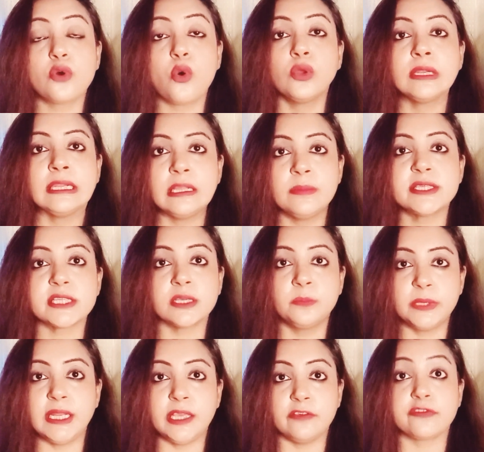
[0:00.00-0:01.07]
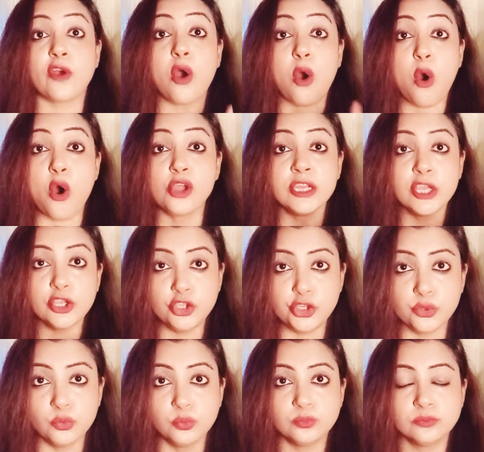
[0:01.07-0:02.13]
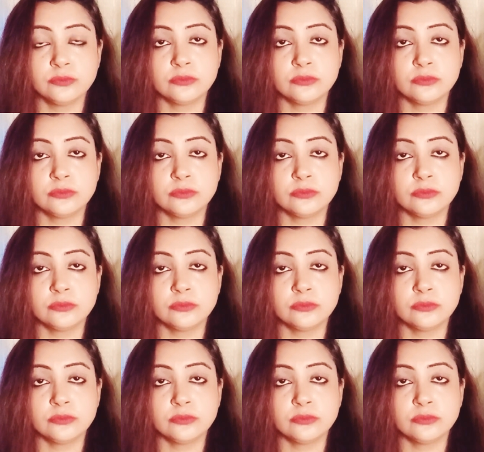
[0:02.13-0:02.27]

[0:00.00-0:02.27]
own limiting belief on you,